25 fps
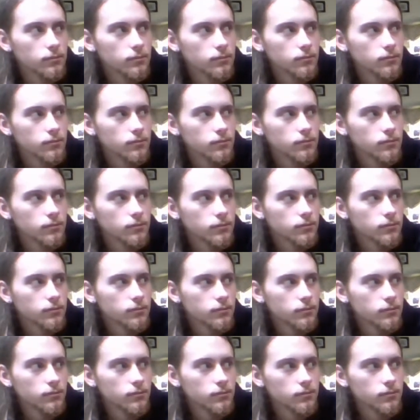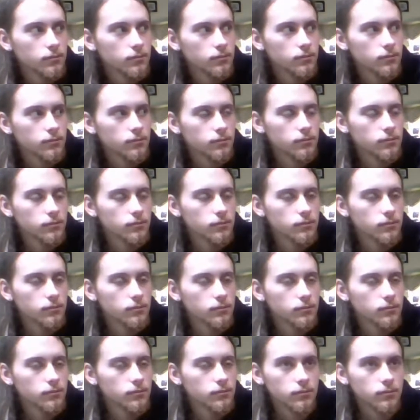
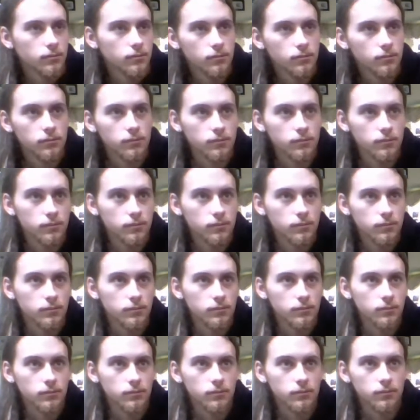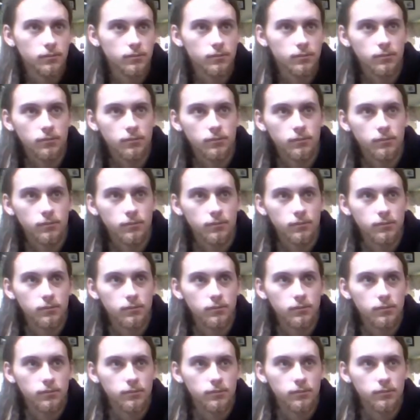
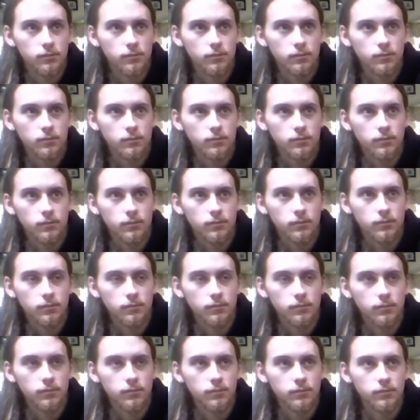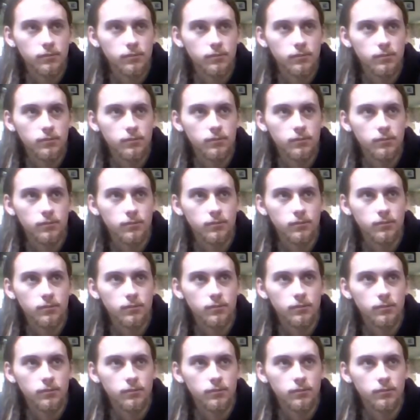No words are spoken by the person on screen.